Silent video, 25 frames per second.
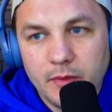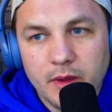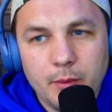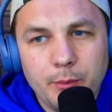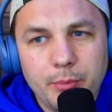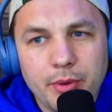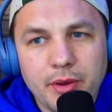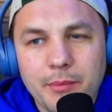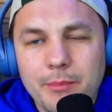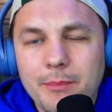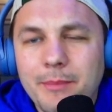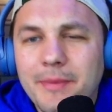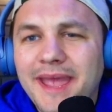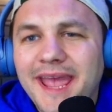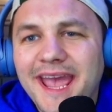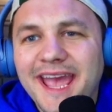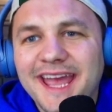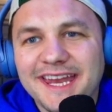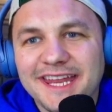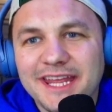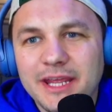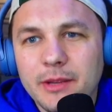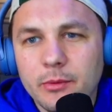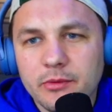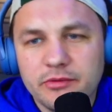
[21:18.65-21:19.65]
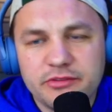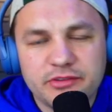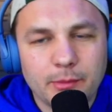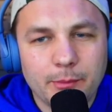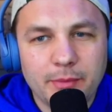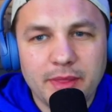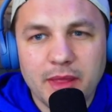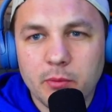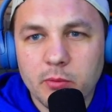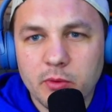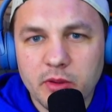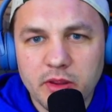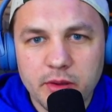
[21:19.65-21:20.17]
But man, he was someone
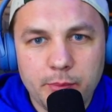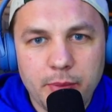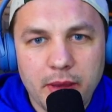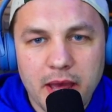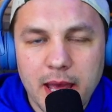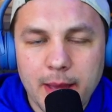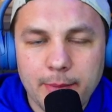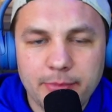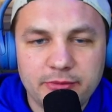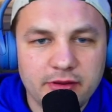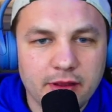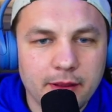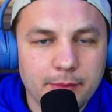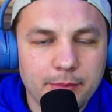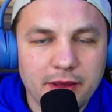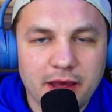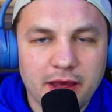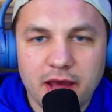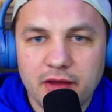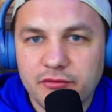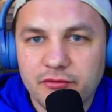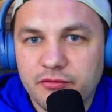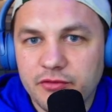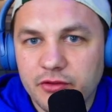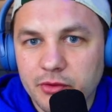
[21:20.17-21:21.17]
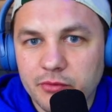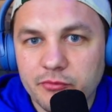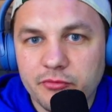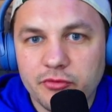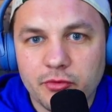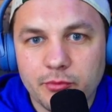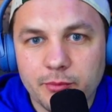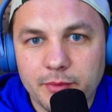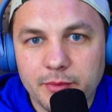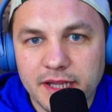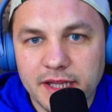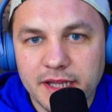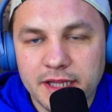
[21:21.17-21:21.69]
that really popped up on film for
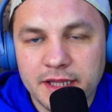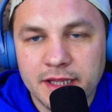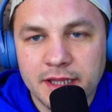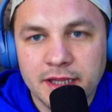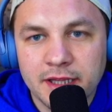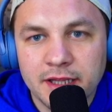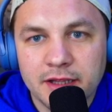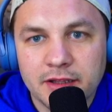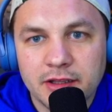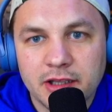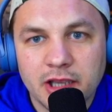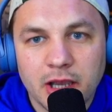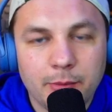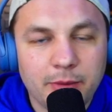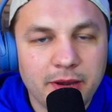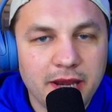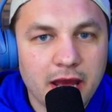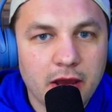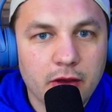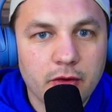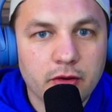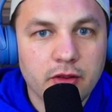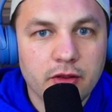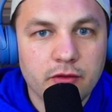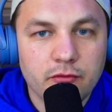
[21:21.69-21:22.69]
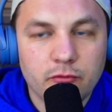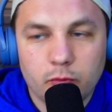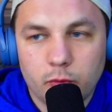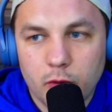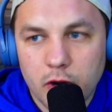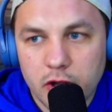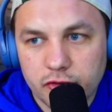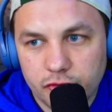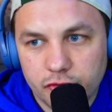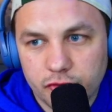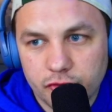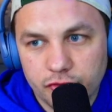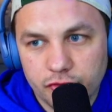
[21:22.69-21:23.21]
me coming out of
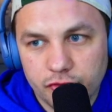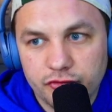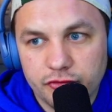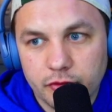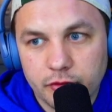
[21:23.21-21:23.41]
Rutgers.